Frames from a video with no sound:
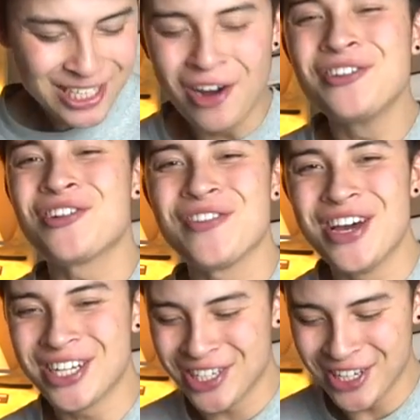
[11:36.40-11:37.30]
it's
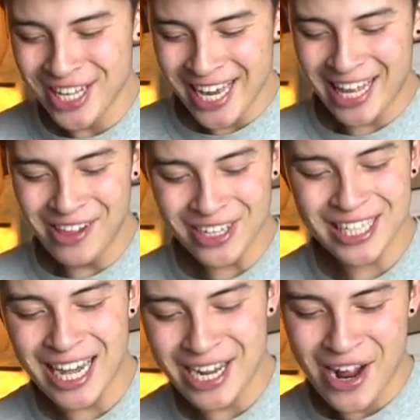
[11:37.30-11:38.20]
controversial. It looks
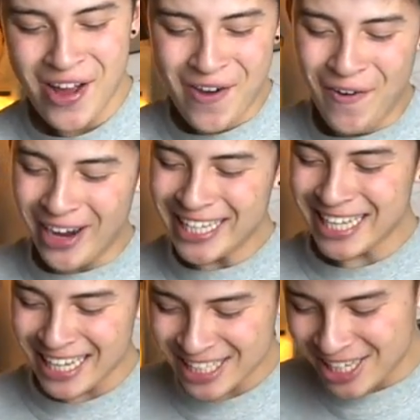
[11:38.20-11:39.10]
like, what is
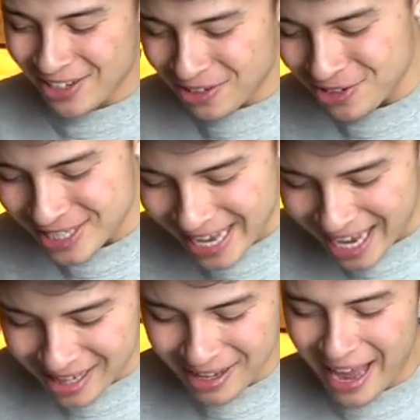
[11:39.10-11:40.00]
that children's
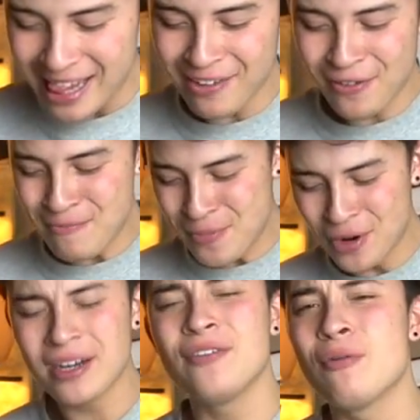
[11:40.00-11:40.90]
elephant
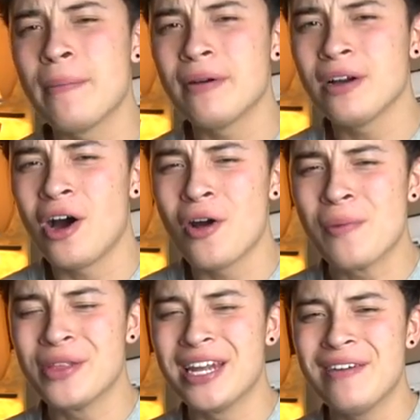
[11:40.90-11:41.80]
book, if you remember? I can't
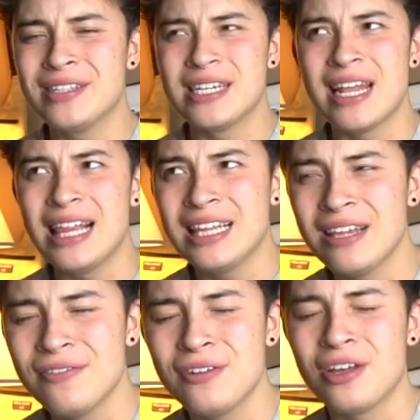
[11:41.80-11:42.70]
remember the name, is it Nelly the
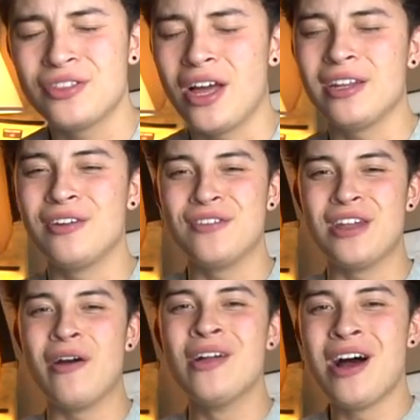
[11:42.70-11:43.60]
Elephant? I, I don't even
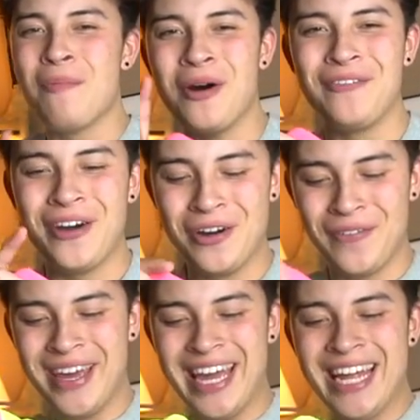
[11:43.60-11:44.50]
know. I'll put a photo
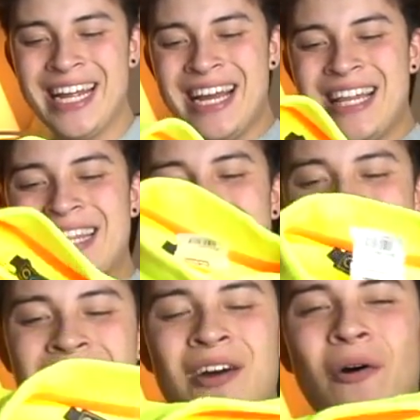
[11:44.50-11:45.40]
up here.
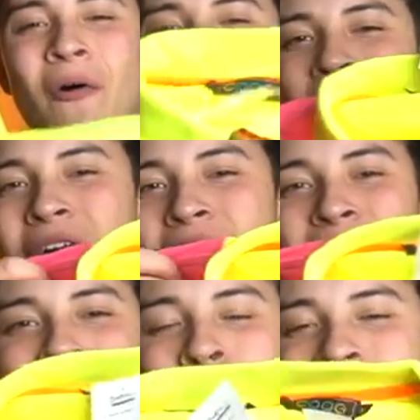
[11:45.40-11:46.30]
This all
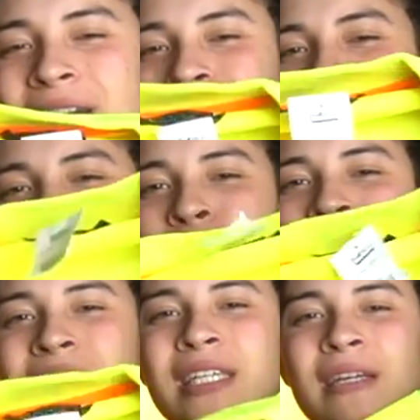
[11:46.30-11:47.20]
over print
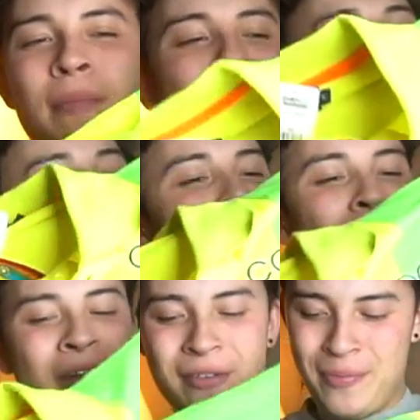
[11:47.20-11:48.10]
Coogi
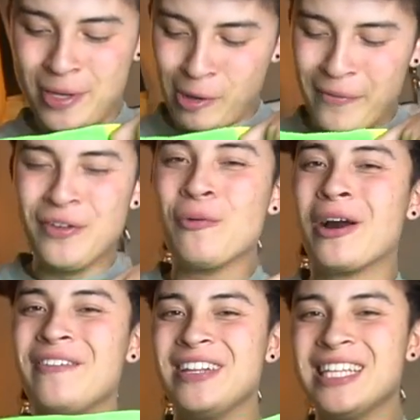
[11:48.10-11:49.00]
polo. Some of you
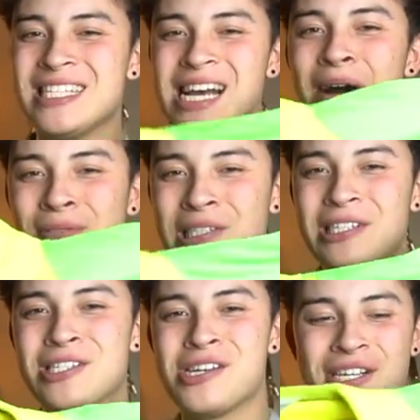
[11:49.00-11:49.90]
probably think this is absolutely
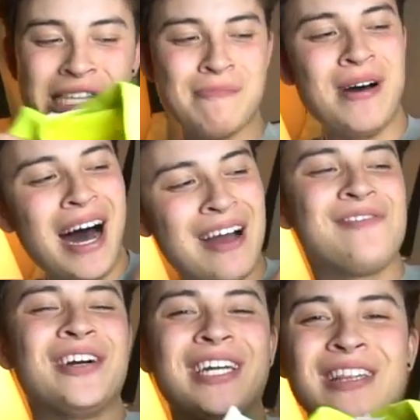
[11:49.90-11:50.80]
disgusting, but I
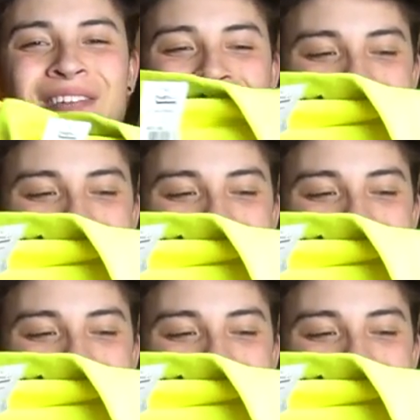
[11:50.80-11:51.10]
fucking love